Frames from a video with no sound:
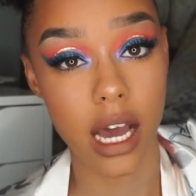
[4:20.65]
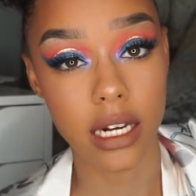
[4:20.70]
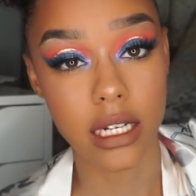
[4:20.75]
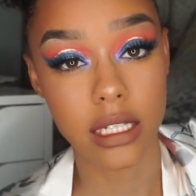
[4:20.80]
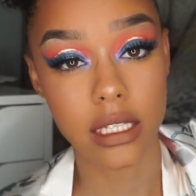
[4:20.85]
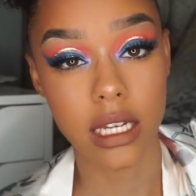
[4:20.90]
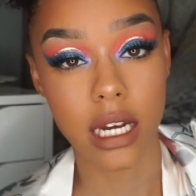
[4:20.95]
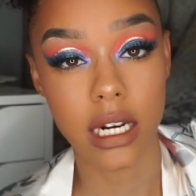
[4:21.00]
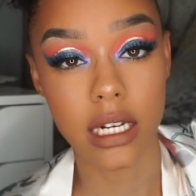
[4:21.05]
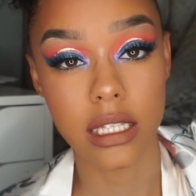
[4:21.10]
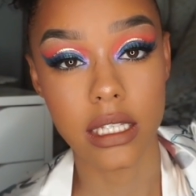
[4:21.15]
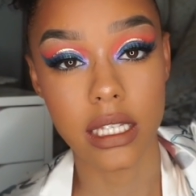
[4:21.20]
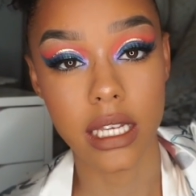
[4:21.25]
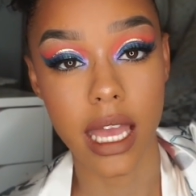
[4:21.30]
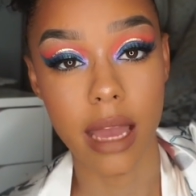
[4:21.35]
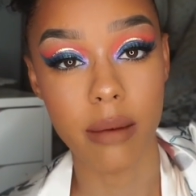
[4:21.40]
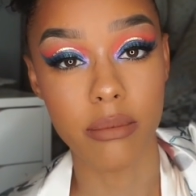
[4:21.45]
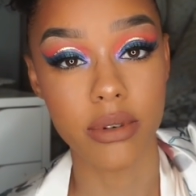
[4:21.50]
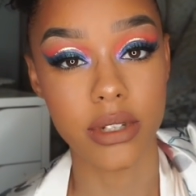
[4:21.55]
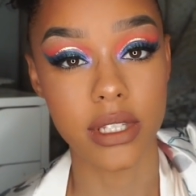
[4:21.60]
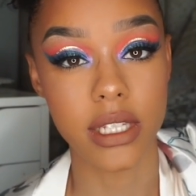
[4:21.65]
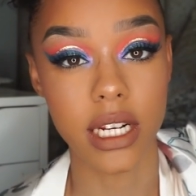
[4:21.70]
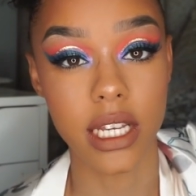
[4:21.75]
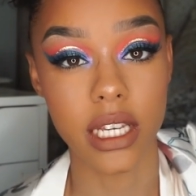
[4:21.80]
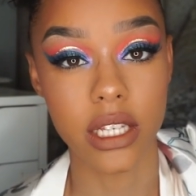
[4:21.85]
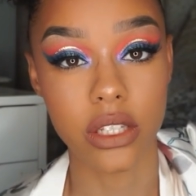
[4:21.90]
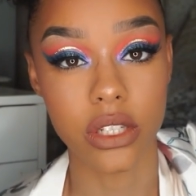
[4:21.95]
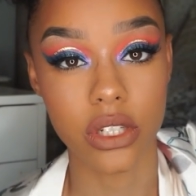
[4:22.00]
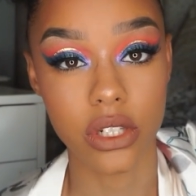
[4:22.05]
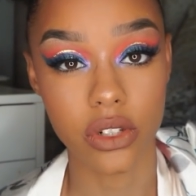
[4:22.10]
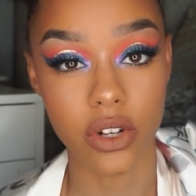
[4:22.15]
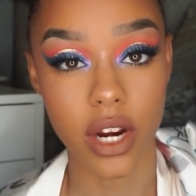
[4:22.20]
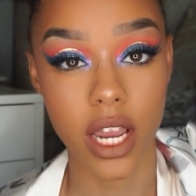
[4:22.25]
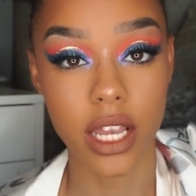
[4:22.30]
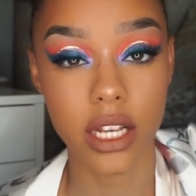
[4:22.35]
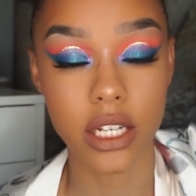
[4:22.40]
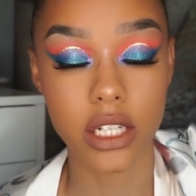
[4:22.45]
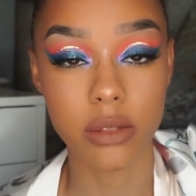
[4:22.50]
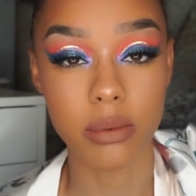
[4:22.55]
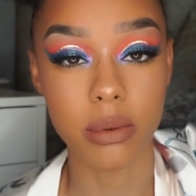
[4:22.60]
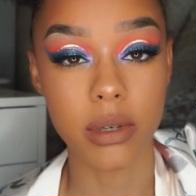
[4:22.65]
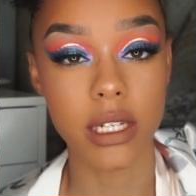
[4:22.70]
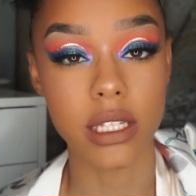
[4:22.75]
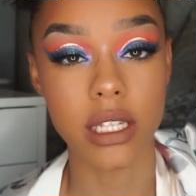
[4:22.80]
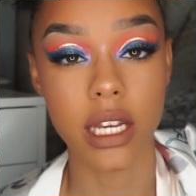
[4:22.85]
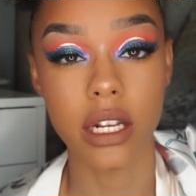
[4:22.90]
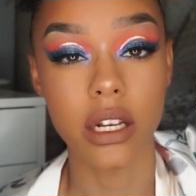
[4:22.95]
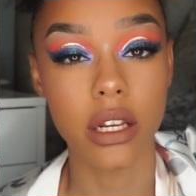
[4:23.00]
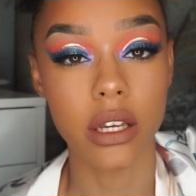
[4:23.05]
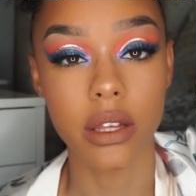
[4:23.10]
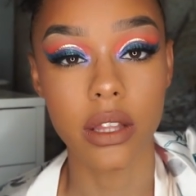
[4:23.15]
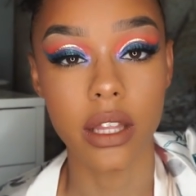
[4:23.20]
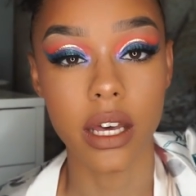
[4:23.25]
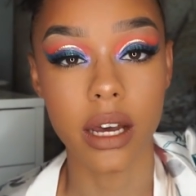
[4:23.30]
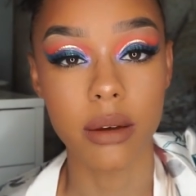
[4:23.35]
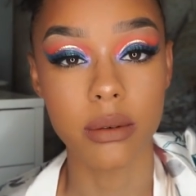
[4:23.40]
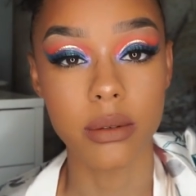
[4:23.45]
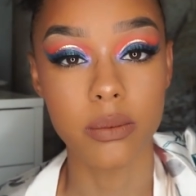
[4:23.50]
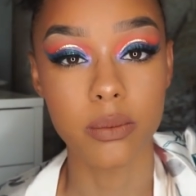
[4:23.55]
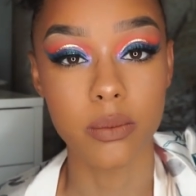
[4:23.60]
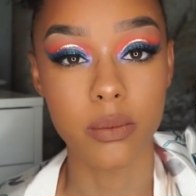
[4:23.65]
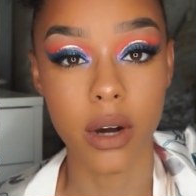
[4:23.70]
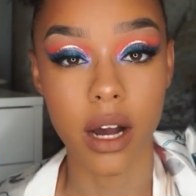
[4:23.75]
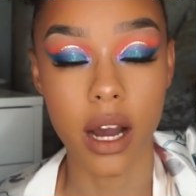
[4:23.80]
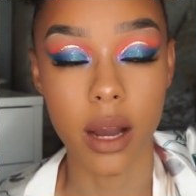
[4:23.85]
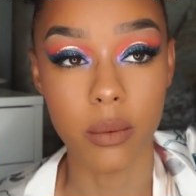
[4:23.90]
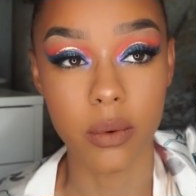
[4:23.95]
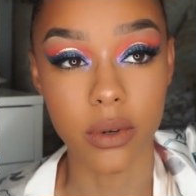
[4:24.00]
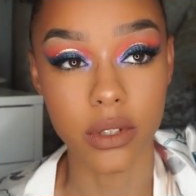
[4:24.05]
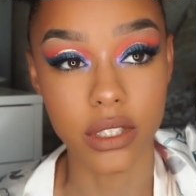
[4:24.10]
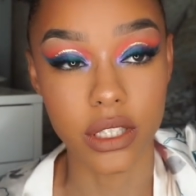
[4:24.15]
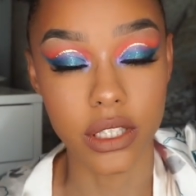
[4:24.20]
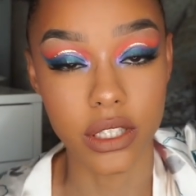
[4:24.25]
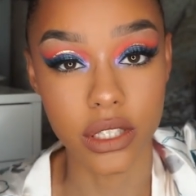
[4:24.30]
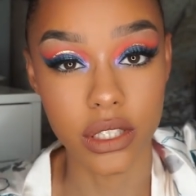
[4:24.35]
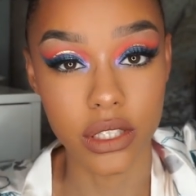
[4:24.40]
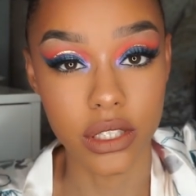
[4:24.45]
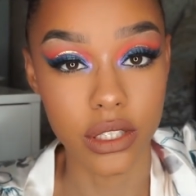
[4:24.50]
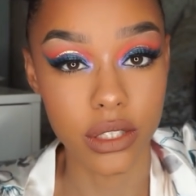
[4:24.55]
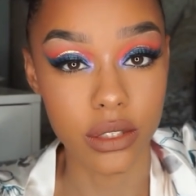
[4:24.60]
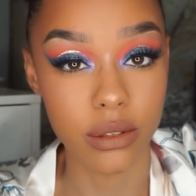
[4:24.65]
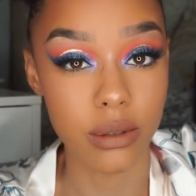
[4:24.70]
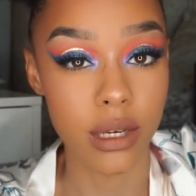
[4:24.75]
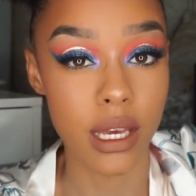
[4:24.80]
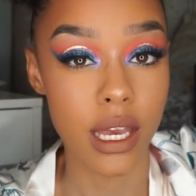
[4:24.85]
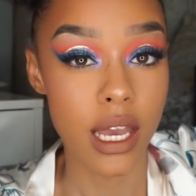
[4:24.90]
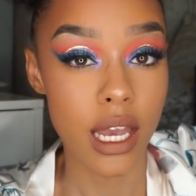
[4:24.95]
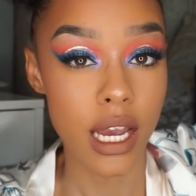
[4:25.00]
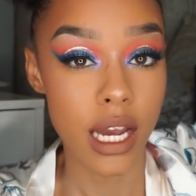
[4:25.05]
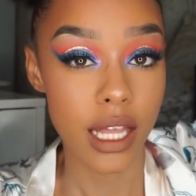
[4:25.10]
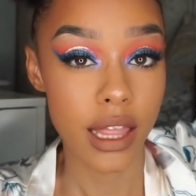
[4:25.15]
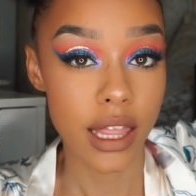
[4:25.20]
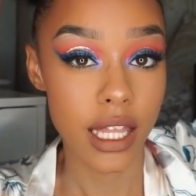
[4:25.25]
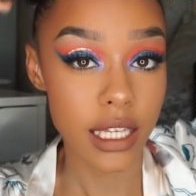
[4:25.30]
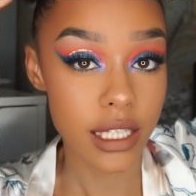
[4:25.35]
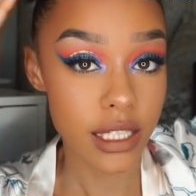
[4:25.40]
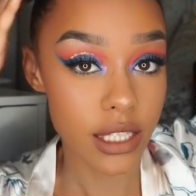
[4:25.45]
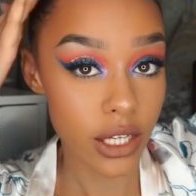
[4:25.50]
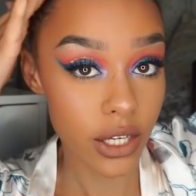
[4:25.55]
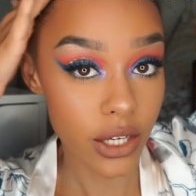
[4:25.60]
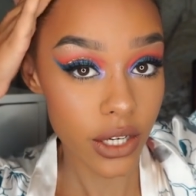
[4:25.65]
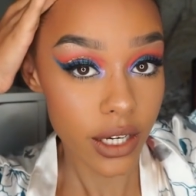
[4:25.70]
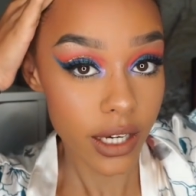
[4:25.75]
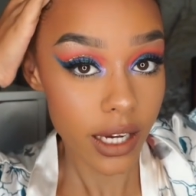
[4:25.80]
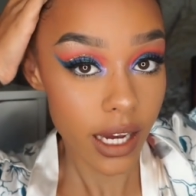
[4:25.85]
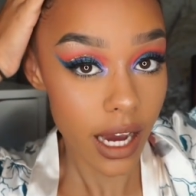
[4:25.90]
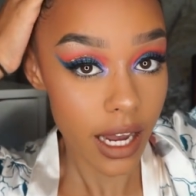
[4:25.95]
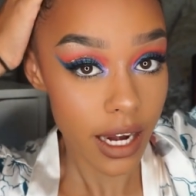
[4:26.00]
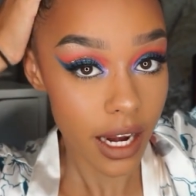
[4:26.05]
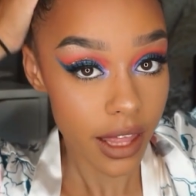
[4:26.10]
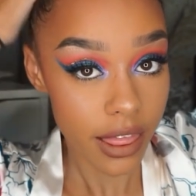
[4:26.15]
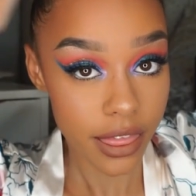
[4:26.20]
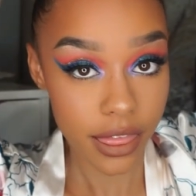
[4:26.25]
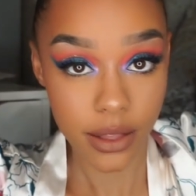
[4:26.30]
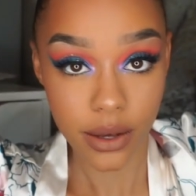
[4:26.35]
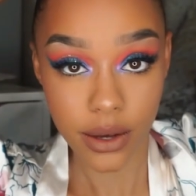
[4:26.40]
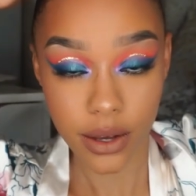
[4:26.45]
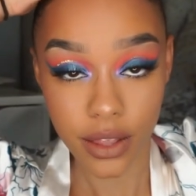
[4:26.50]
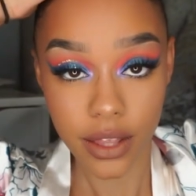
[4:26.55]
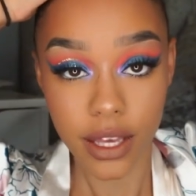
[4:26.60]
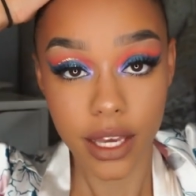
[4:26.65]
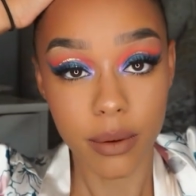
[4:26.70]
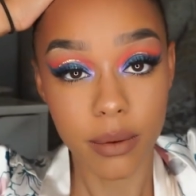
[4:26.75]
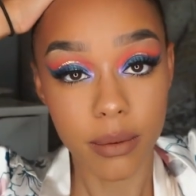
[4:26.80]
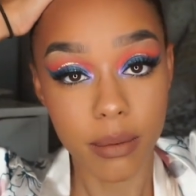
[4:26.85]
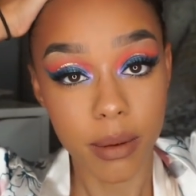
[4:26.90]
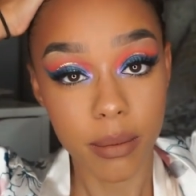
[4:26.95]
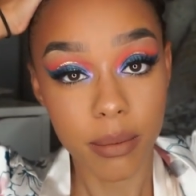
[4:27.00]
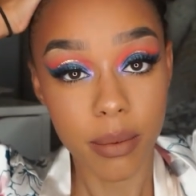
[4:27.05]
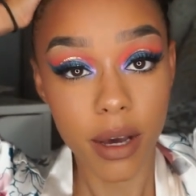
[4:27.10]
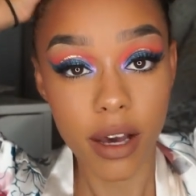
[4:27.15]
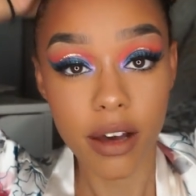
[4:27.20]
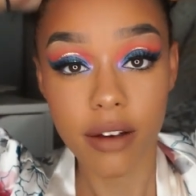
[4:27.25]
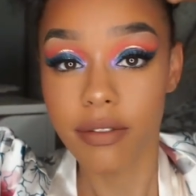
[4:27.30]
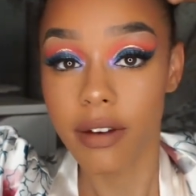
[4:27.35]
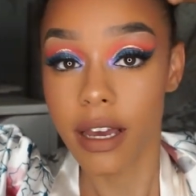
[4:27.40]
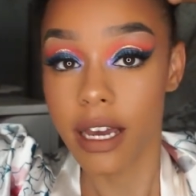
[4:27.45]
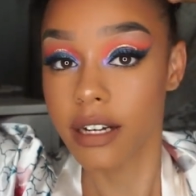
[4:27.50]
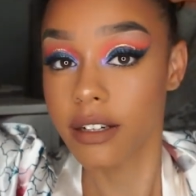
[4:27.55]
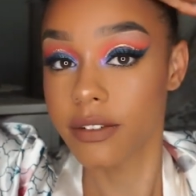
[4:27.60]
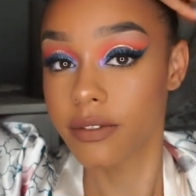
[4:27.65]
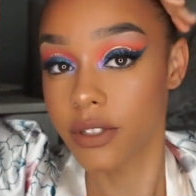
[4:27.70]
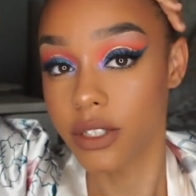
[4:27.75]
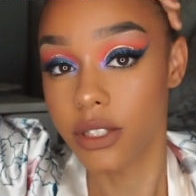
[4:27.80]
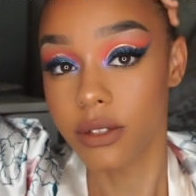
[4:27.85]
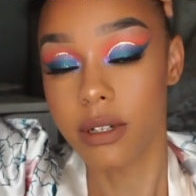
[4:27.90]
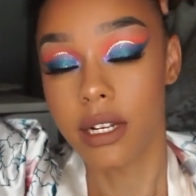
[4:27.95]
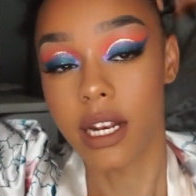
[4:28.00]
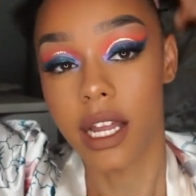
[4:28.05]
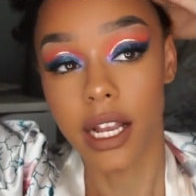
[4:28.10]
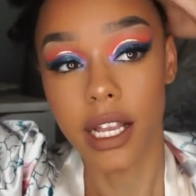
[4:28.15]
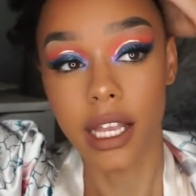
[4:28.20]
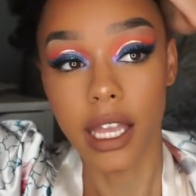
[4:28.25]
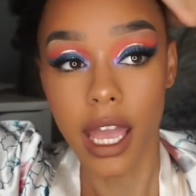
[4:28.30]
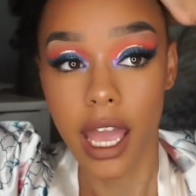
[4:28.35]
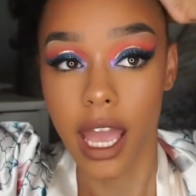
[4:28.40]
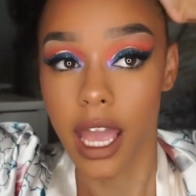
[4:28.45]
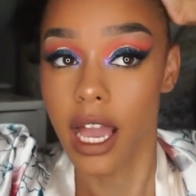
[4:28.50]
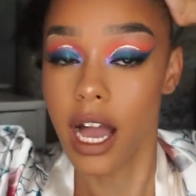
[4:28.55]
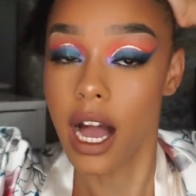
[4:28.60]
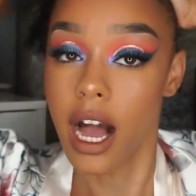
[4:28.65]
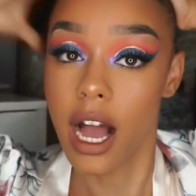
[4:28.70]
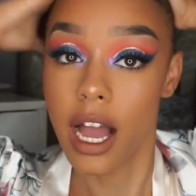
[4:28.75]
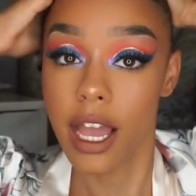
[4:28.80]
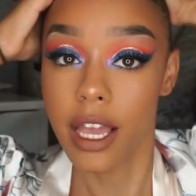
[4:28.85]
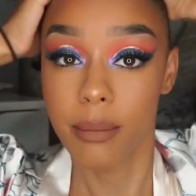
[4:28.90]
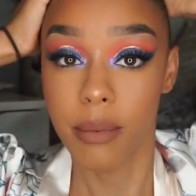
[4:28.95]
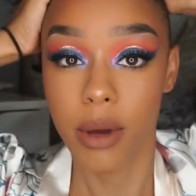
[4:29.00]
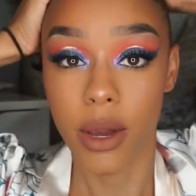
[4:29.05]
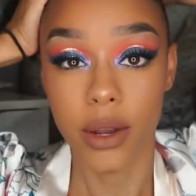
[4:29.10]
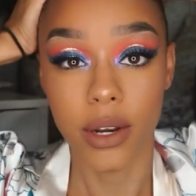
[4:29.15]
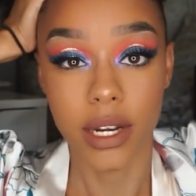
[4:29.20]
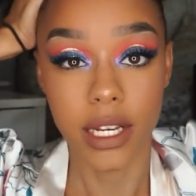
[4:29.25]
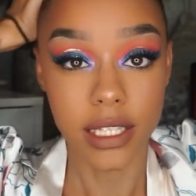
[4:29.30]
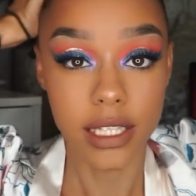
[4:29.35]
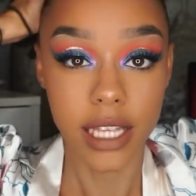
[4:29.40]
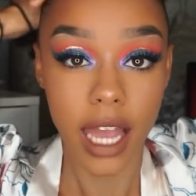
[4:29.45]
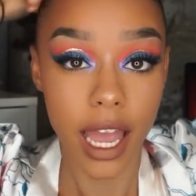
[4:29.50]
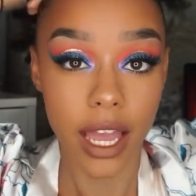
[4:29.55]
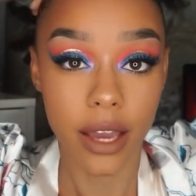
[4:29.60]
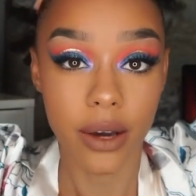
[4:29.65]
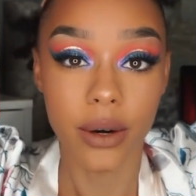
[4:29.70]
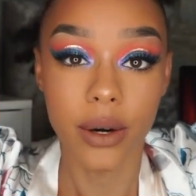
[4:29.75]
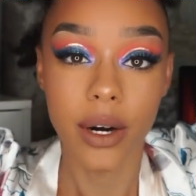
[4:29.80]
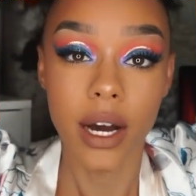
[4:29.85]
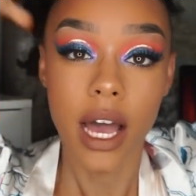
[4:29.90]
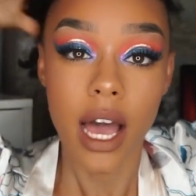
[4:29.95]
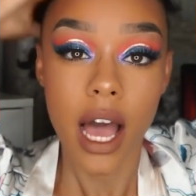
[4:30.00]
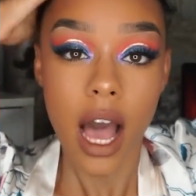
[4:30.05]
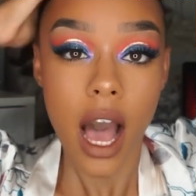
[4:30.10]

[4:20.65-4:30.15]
I decided to get Brazilian straight just because I knew that I wanted to do this look, and I thought it would be perfect for doing like a high ponytail.